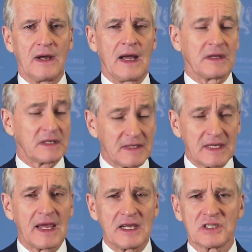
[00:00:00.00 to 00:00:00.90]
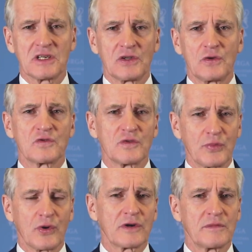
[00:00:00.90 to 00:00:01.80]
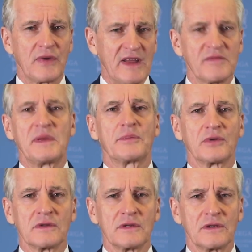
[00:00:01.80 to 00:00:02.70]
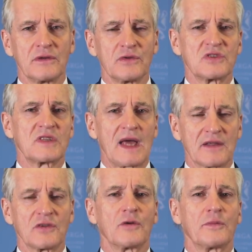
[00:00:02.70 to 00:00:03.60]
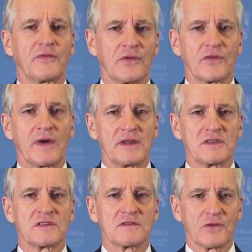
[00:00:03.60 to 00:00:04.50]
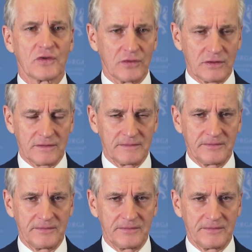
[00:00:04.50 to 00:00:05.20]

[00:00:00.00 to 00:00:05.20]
and our dedication to support brave people who stand up for rights for all.